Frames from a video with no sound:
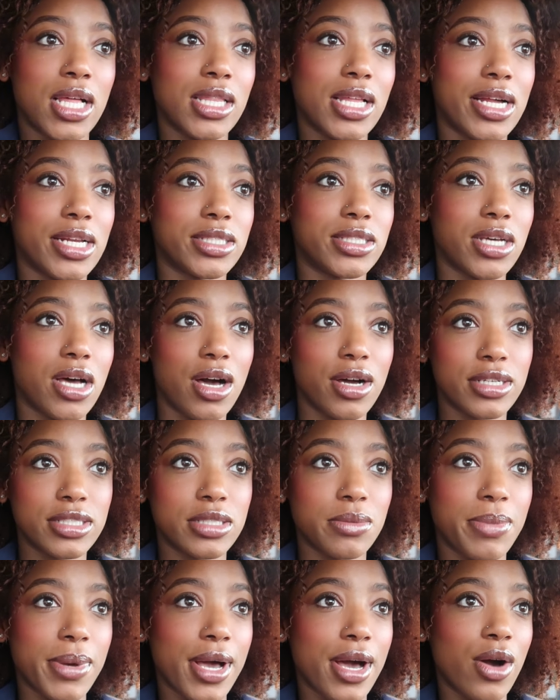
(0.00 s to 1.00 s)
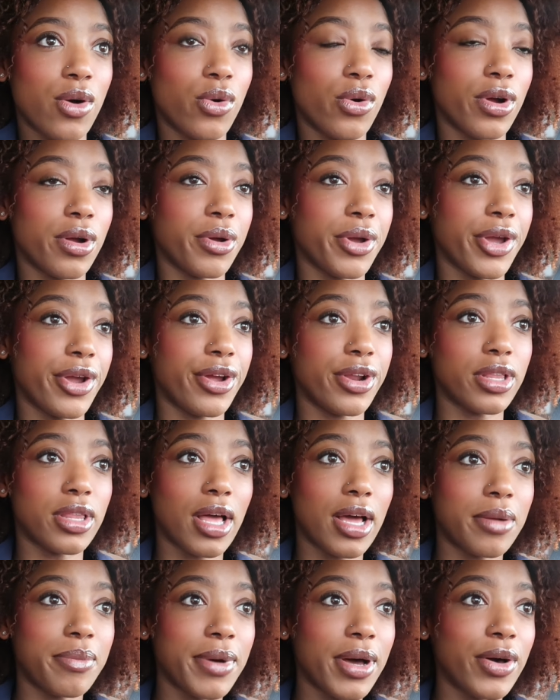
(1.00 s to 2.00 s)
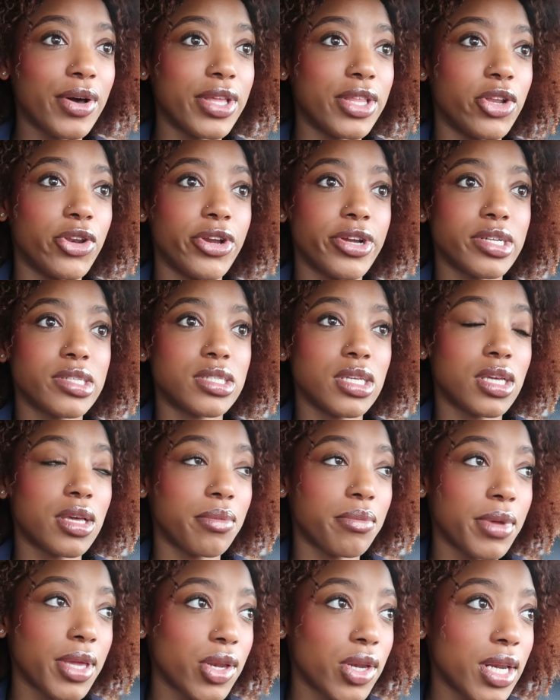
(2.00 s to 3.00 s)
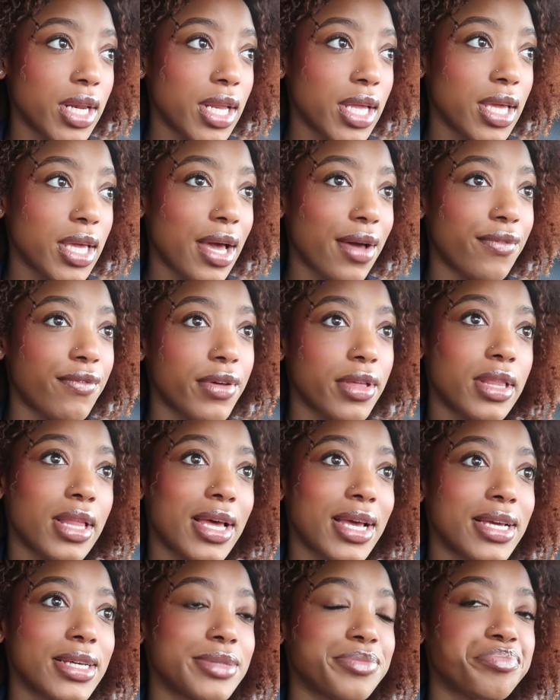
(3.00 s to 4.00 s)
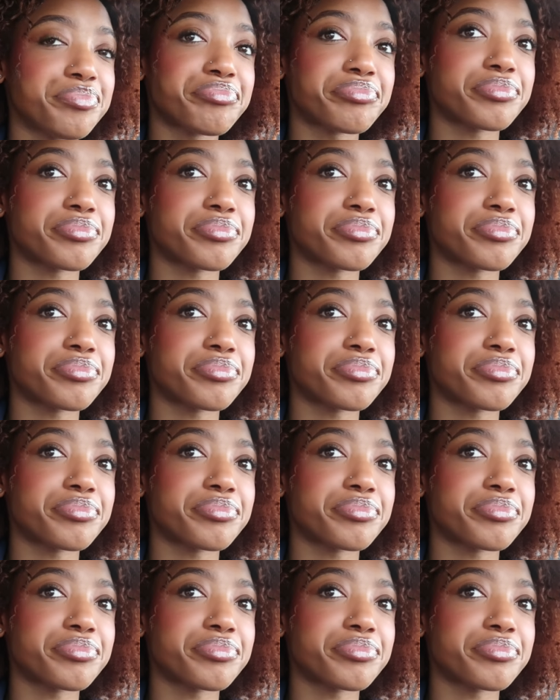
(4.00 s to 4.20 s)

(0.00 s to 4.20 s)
a lot of talks about or heard a lot about in the nursing community, I feel like,